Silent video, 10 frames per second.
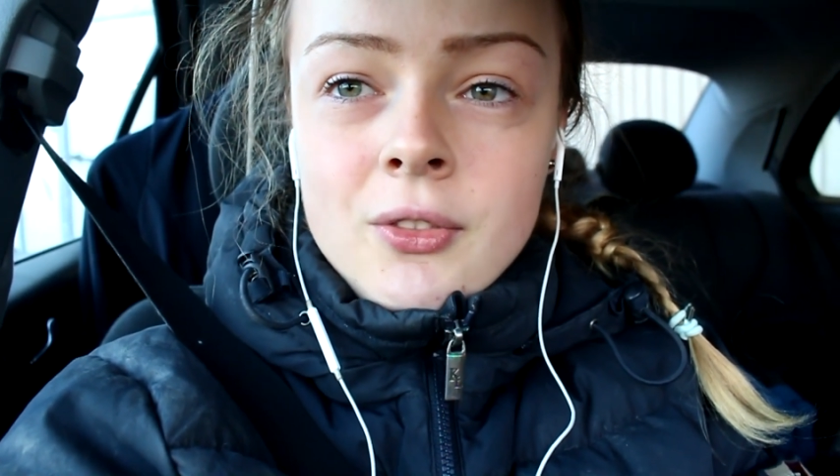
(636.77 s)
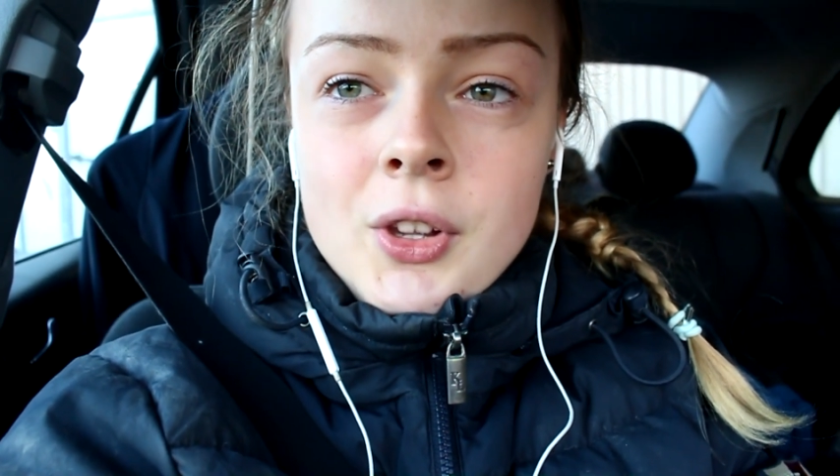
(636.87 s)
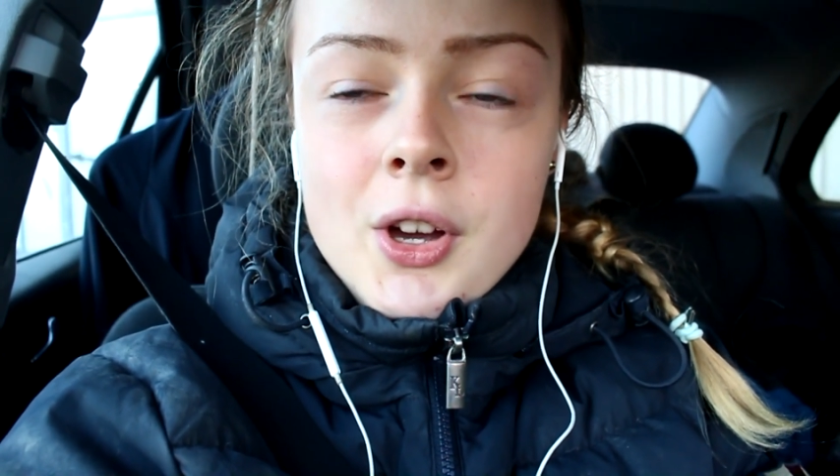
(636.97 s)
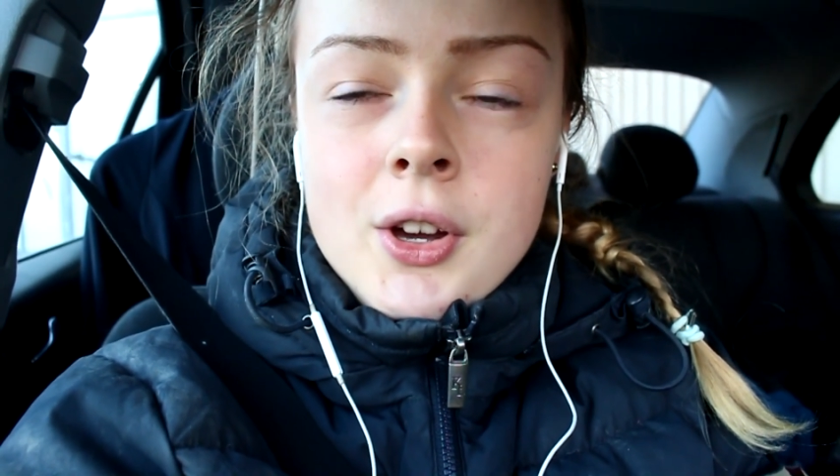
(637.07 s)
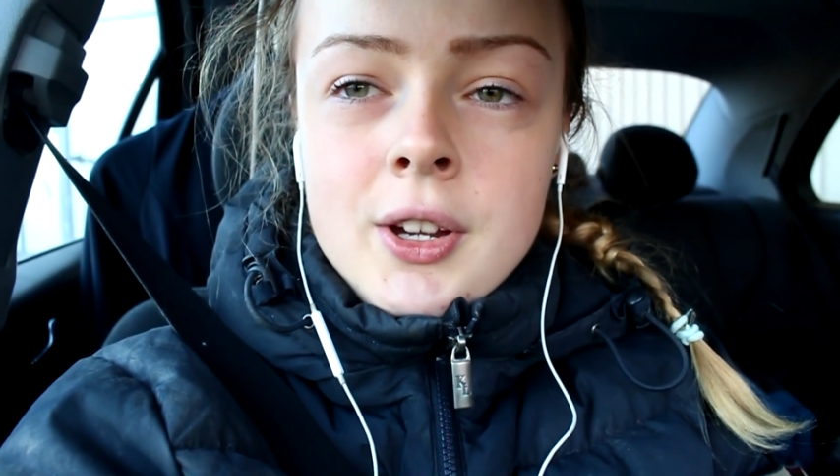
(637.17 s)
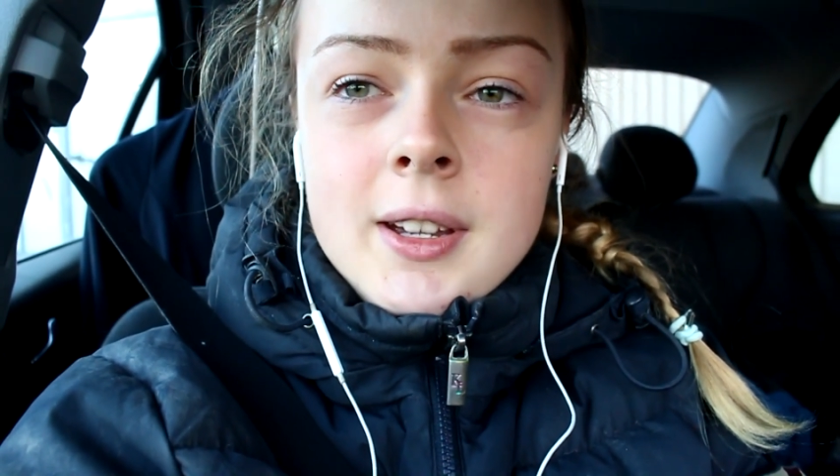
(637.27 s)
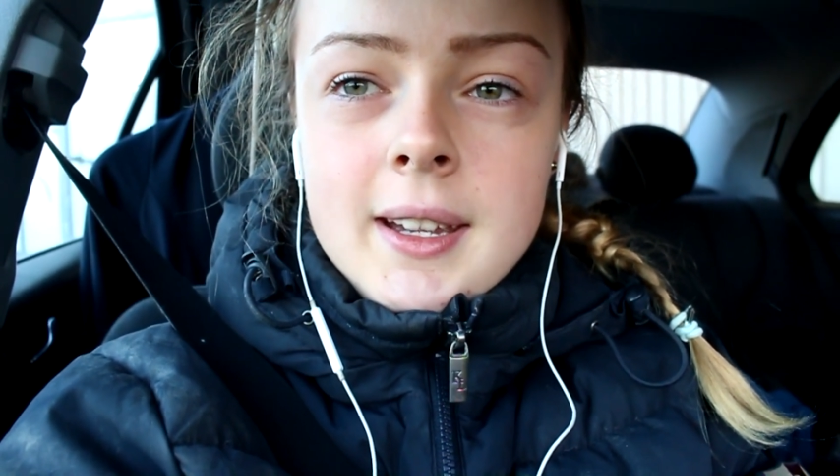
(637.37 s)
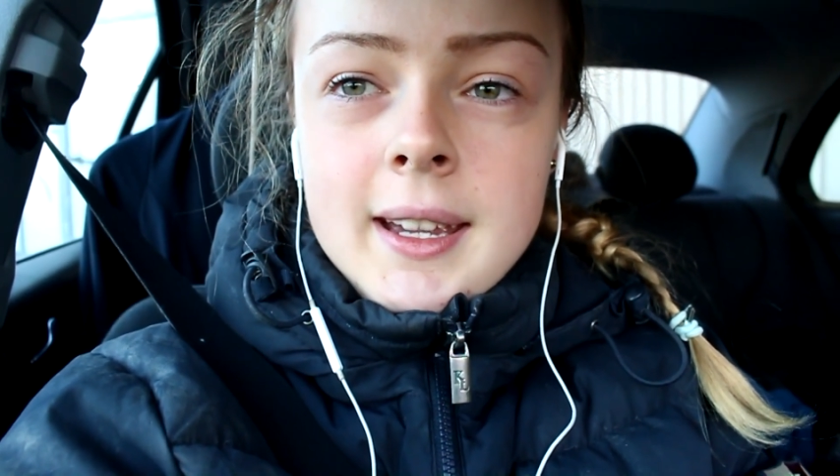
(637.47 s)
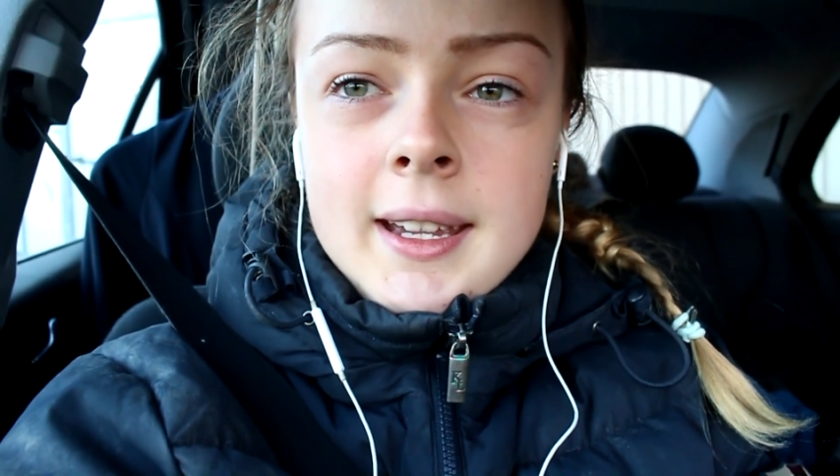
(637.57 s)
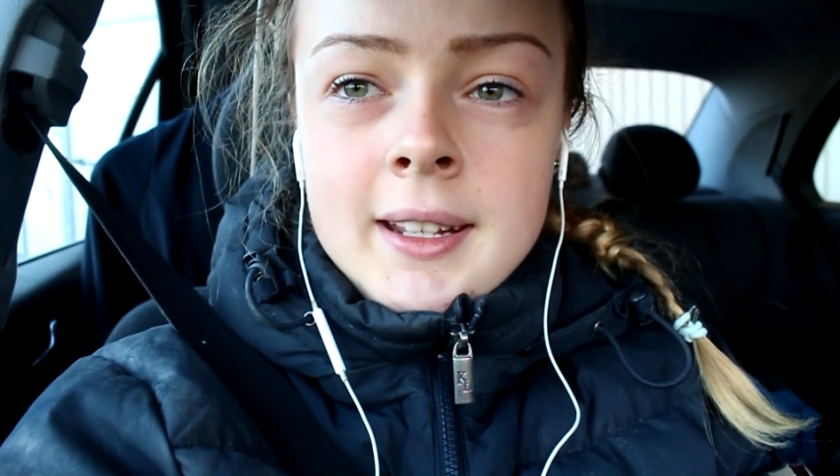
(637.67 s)
vlog
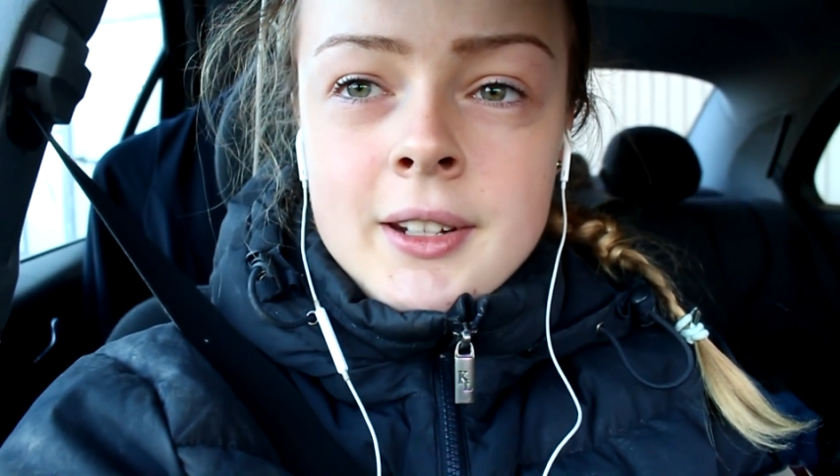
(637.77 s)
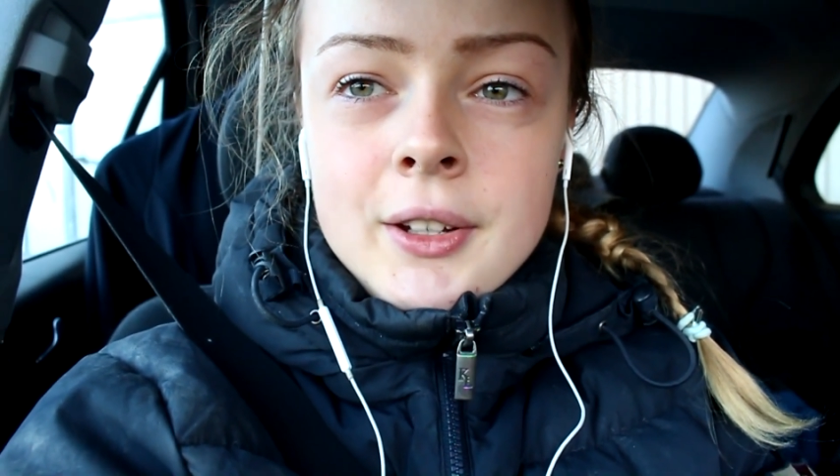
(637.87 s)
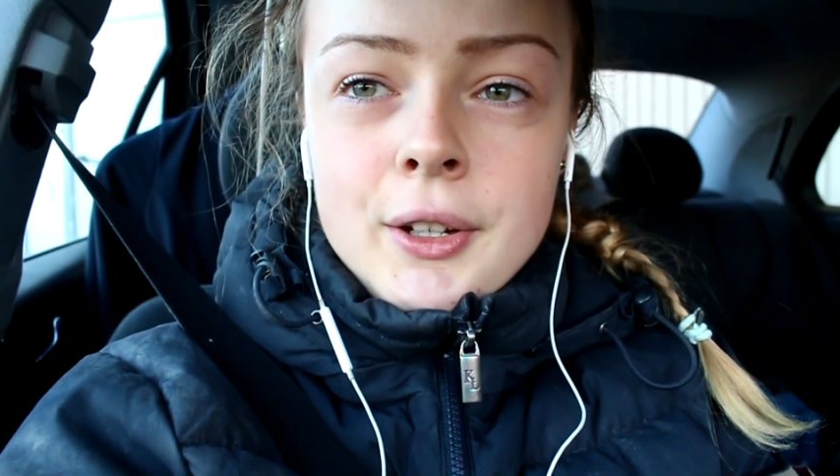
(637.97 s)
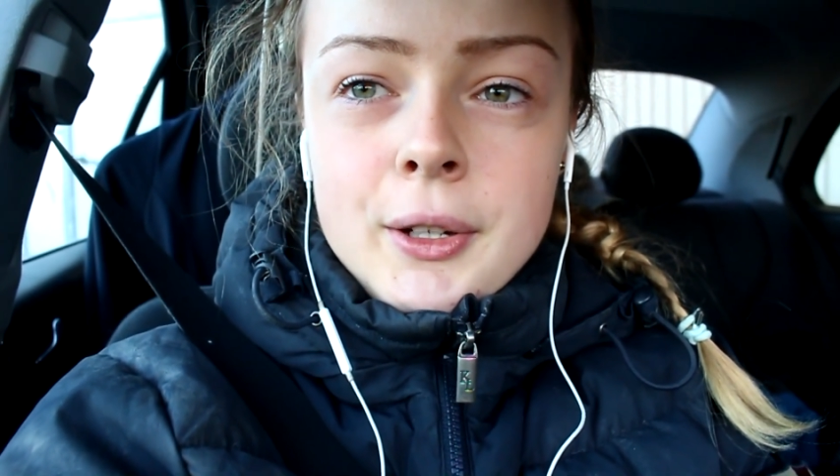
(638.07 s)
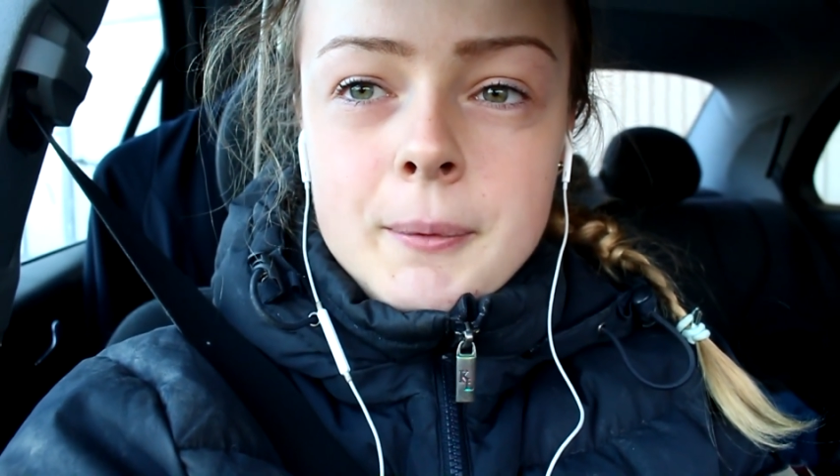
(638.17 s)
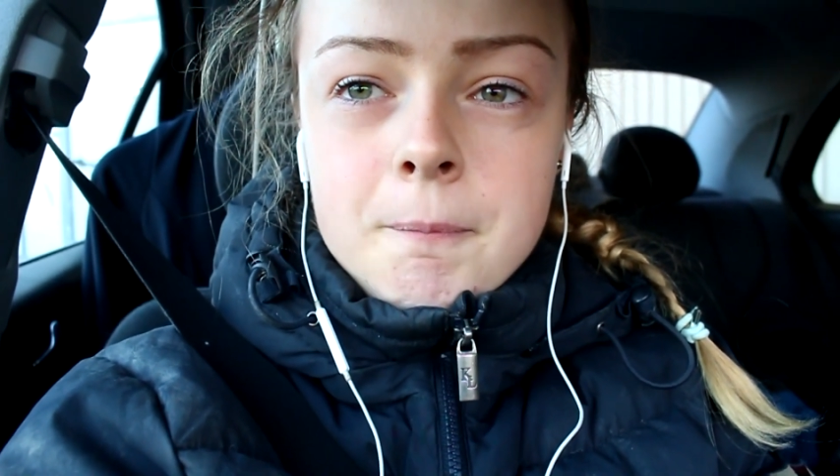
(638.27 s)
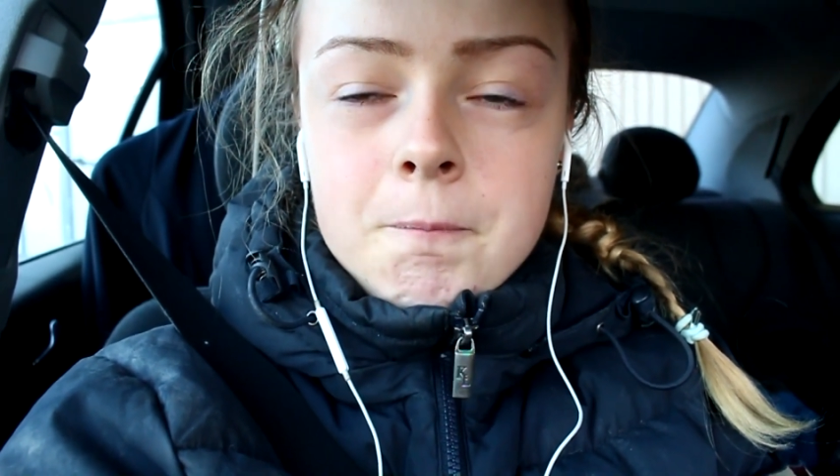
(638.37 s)
and um,